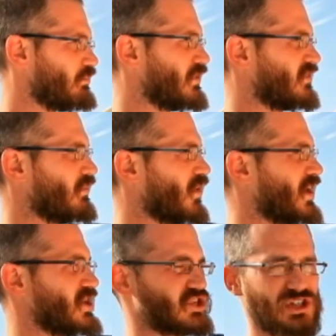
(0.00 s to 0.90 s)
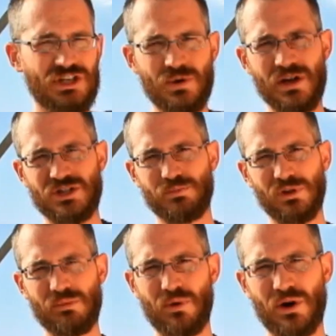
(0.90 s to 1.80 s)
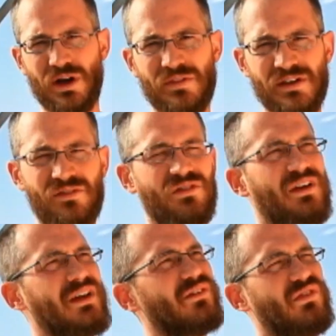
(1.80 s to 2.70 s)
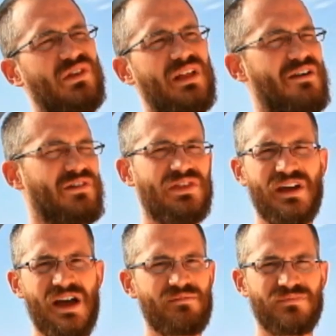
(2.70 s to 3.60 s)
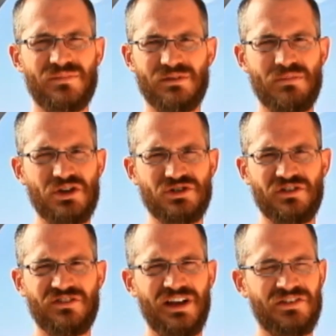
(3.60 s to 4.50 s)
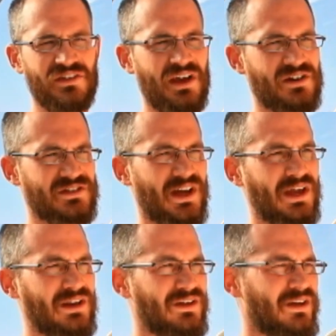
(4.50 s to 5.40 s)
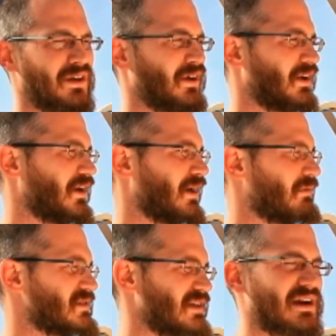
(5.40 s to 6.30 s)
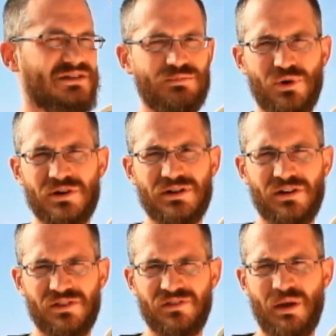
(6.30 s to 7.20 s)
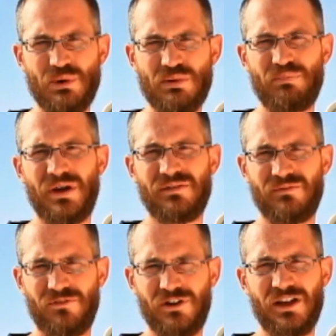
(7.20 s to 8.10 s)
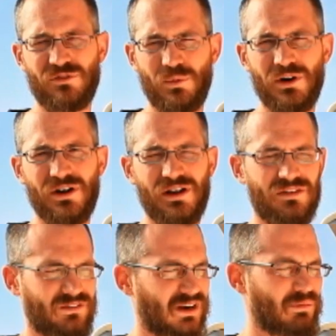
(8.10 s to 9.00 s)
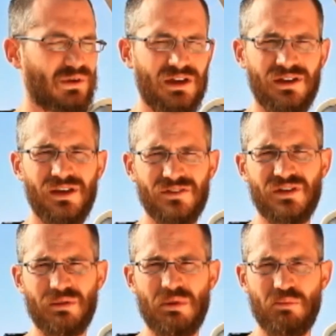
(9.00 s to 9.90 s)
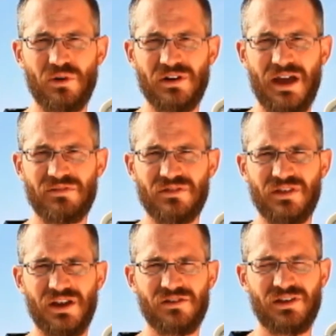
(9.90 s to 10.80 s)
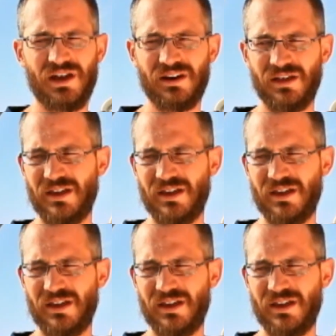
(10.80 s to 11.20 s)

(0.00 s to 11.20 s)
Put some one inch or two inch blue board on this, seal everything up, make sure it's nice and airtight. Um, it's not as important during the summer, but for next winter, it's going to be it's going to be important to have this thing airtight.